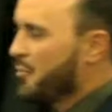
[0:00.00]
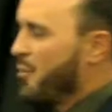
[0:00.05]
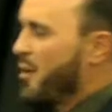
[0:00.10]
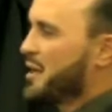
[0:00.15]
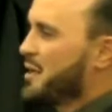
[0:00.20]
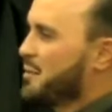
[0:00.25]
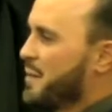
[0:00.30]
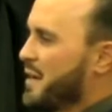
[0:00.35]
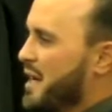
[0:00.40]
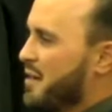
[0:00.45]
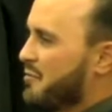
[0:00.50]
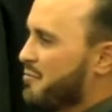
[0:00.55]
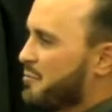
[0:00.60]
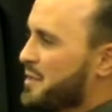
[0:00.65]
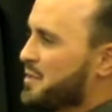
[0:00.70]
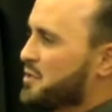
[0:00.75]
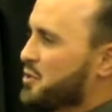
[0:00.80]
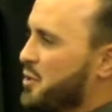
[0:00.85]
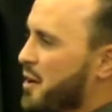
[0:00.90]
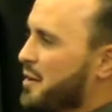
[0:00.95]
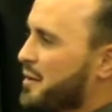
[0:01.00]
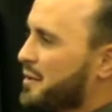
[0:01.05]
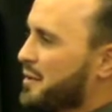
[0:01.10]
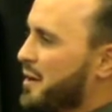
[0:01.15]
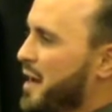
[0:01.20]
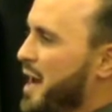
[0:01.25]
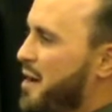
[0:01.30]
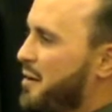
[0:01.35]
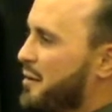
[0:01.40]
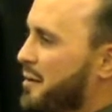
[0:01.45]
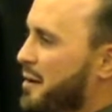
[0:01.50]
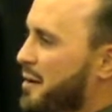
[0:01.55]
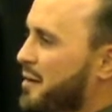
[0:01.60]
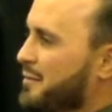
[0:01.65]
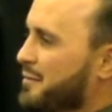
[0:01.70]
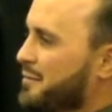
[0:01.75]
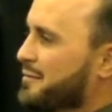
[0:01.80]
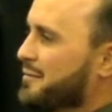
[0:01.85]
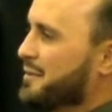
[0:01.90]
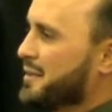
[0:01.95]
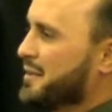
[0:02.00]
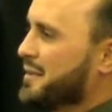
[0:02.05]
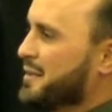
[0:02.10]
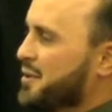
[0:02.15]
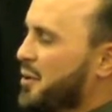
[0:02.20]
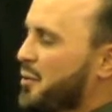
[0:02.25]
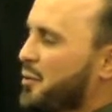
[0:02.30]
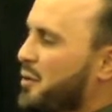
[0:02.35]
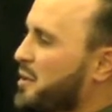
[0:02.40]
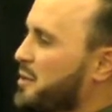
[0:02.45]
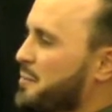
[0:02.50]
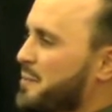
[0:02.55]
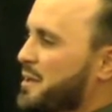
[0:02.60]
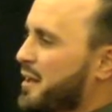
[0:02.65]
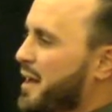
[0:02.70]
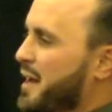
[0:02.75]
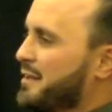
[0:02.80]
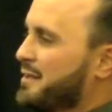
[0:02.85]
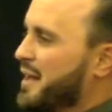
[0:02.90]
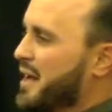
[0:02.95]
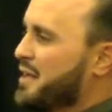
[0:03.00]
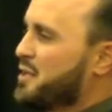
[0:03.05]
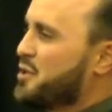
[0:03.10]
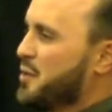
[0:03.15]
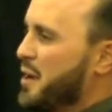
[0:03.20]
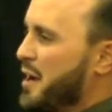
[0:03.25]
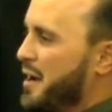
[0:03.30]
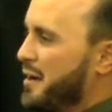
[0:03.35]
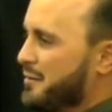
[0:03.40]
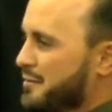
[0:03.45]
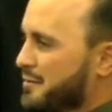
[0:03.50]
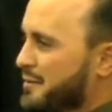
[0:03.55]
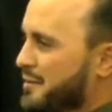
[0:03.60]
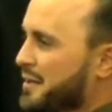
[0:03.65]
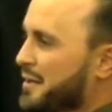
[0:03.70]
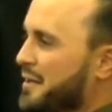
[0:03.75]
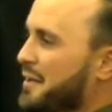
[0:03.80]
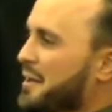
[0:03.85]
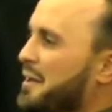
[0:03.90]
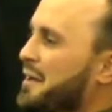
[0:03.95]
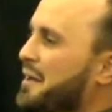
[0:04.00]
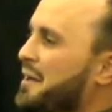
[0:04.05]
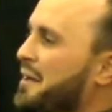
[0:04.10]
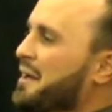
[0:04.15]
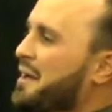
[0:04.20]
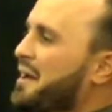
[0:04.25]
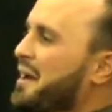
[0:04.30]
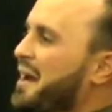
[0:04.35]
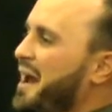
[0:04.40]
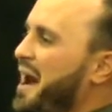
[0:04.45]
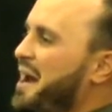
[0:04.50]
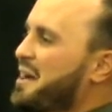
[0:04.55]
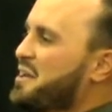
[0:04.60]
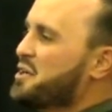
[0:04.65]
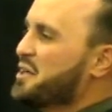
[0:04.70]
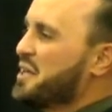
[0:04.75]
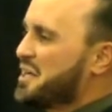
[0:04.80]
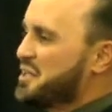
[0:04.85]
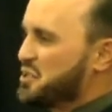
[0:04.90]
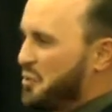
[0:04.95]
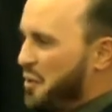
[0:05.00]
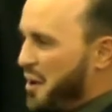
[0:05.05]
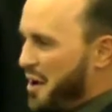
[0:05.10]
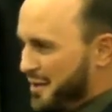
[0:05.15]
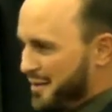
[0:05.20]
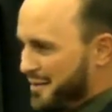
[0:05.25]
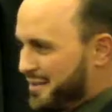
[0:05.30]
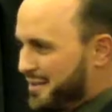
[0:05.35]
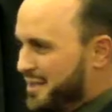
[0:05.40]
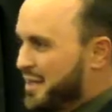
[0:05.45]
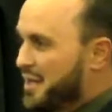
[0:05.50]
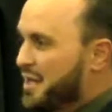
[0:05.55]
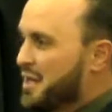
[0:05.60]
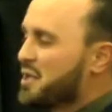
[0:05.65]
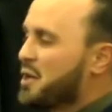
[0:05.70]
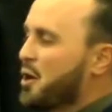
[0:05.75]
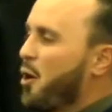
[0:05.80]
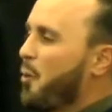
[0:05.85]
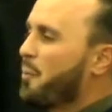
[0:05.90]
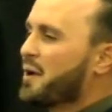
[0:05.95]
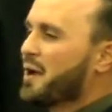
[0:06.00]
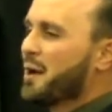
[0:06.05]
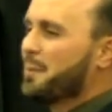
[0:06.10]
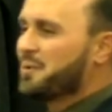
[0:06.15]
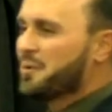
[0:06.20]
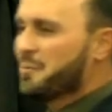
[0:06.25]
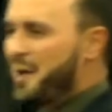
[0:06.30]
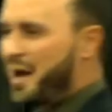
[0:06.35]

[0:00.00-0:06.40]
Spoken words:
Come on, anybody ever been drunk on alcohol? Don't look at me like that. You have. How do you get drunk? You open up your